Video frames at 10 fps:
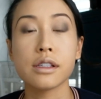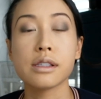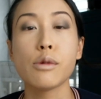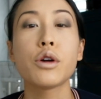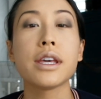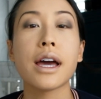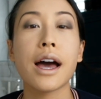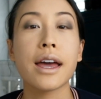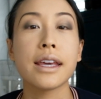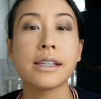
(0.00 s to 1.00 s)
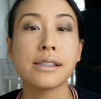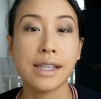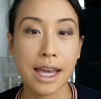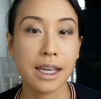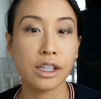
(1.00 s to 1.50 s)
smoky eye is
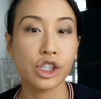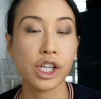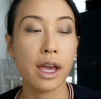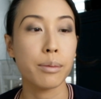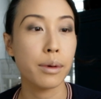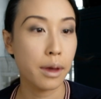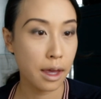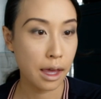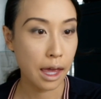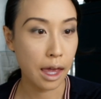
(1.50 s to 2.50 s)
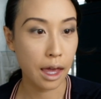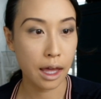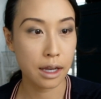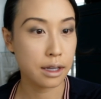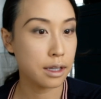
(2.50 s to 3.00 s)
taking shape.
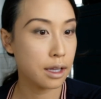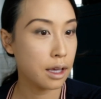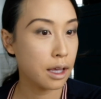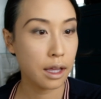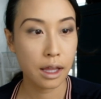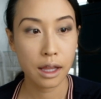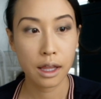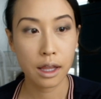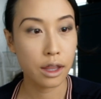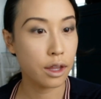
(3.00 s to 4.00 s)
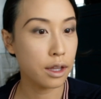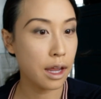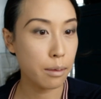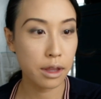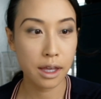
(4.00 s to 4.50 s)
And the
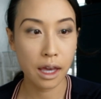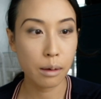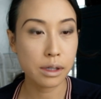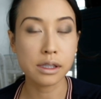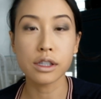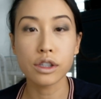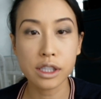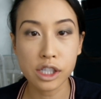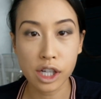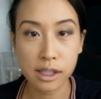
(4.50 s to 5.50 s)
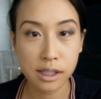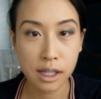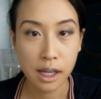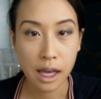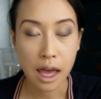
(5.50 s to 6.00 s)
name of the game is literally just
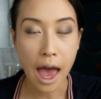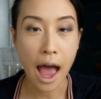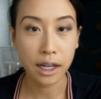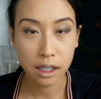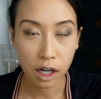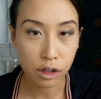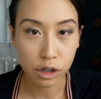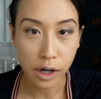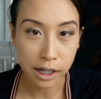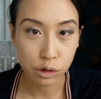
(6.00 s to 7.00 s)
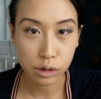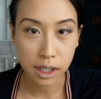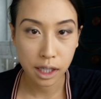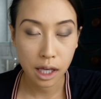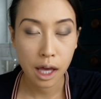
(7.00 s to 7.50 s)
adding color
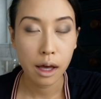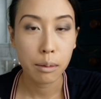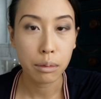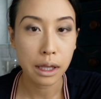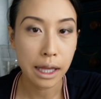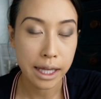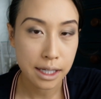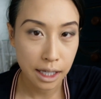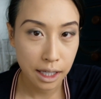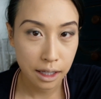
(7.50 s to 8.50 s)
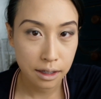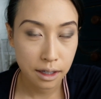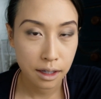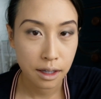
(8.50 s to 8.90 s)
gradually, blending it,